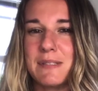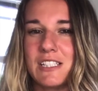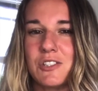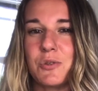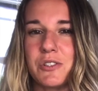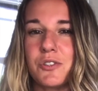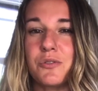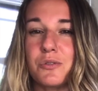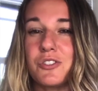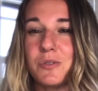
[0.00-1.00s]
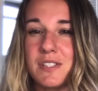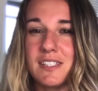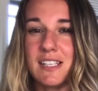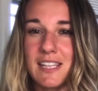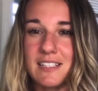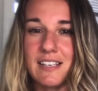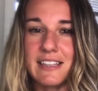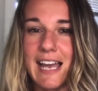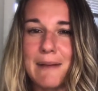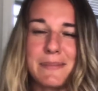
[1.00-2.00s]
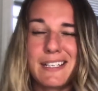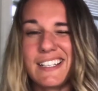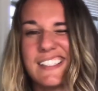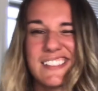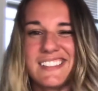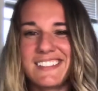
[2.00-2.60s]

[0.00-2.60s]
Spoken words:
C sources through juices and things like that because